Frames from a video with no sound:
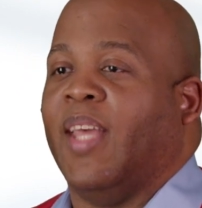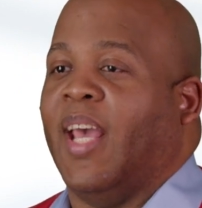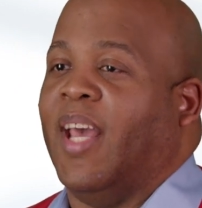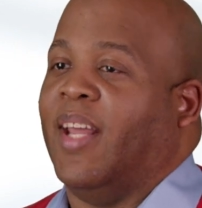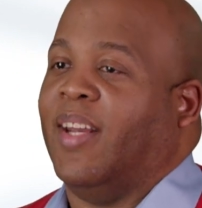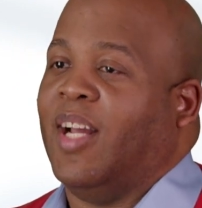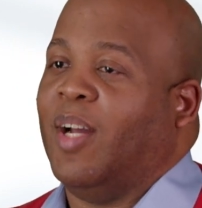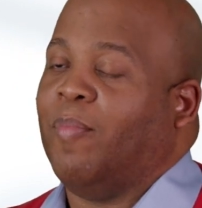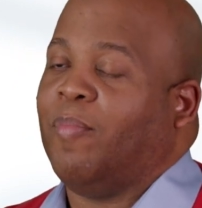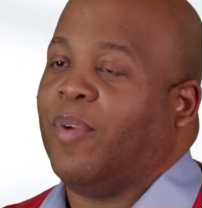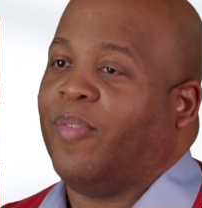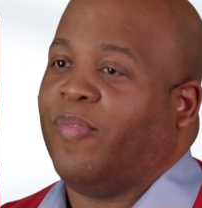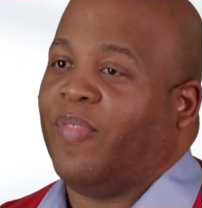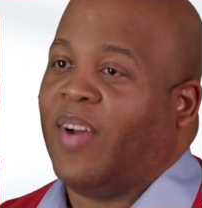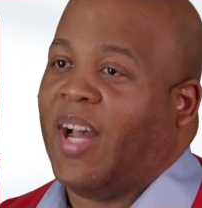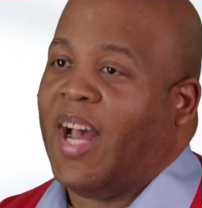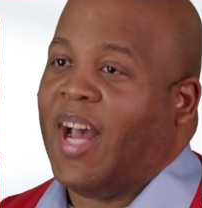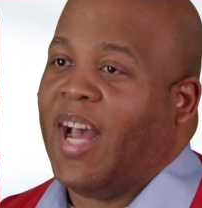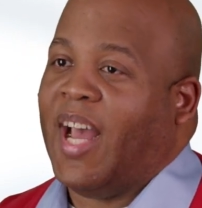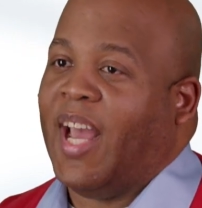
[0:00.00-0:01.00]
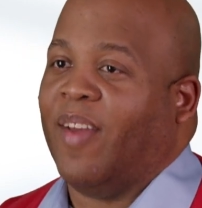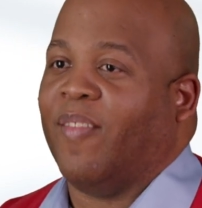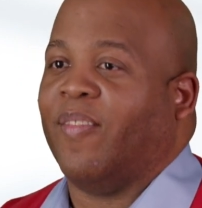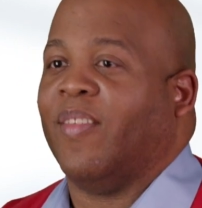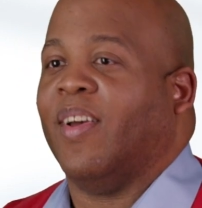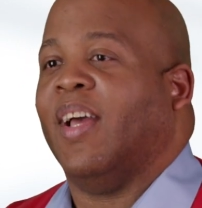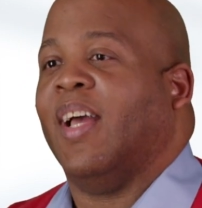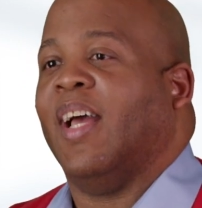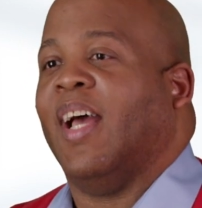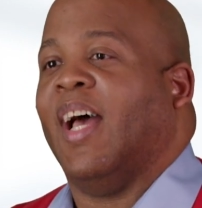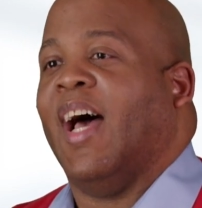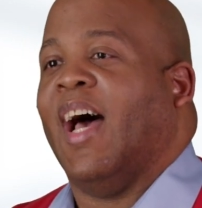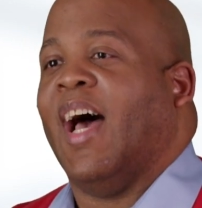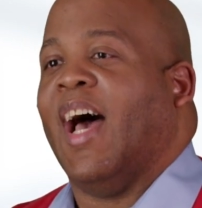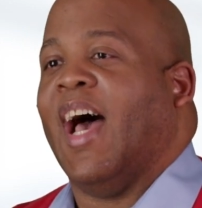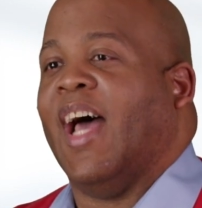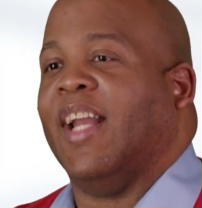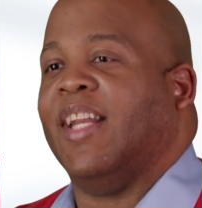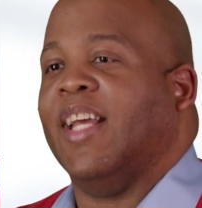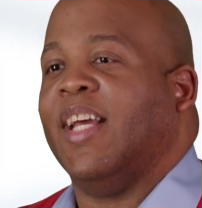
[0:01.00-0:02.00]
And number 5,
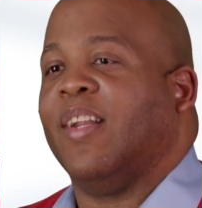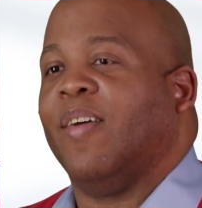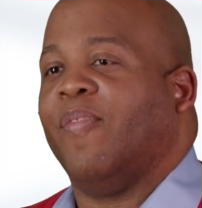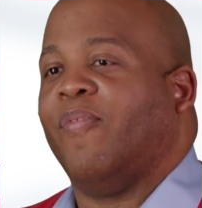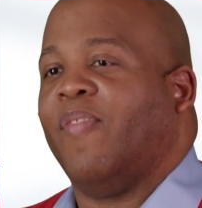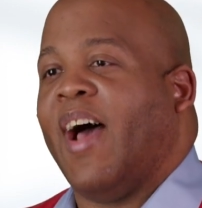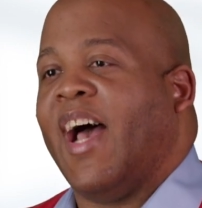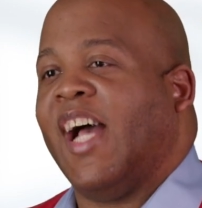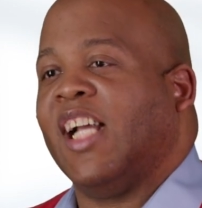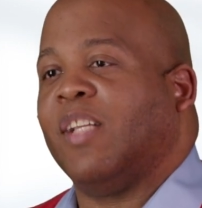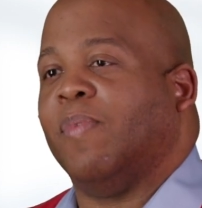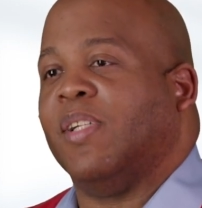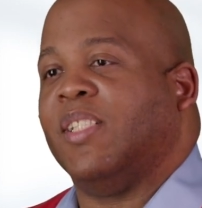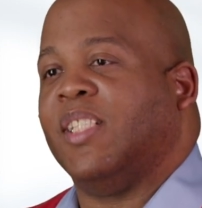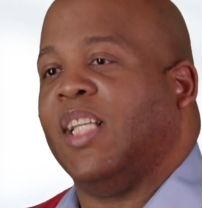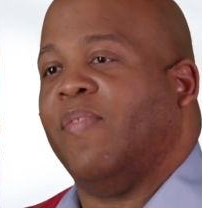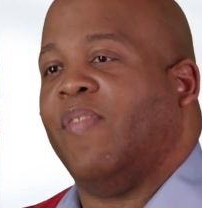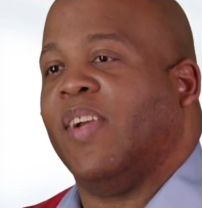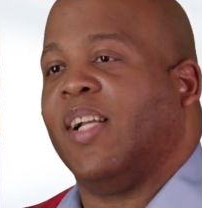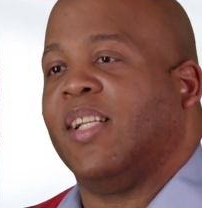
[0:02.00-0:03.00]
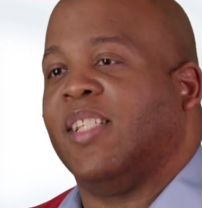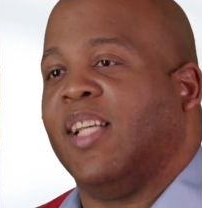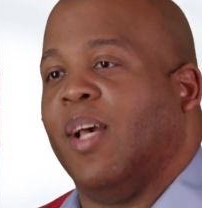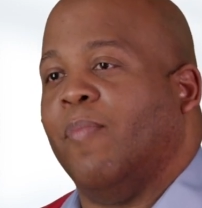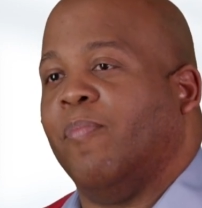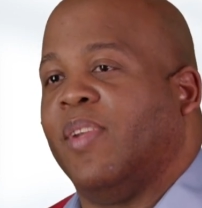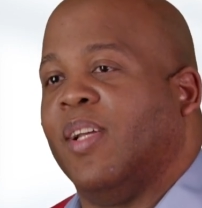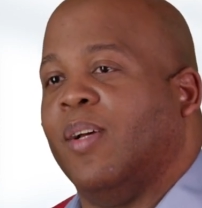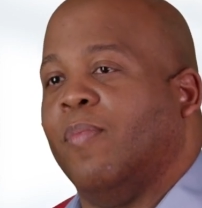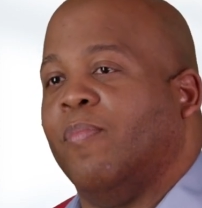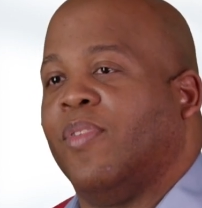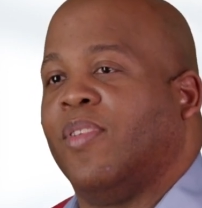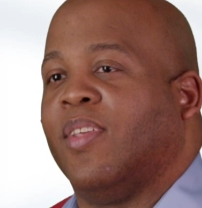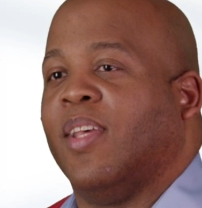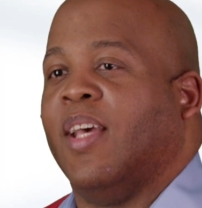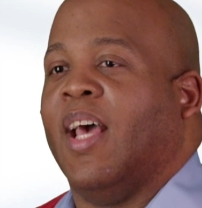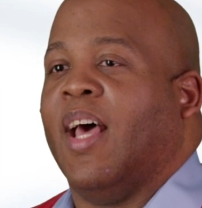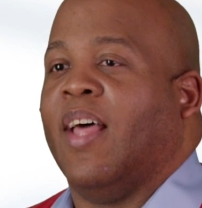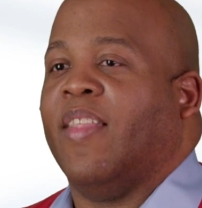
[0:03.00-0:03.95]
identify specific symptoms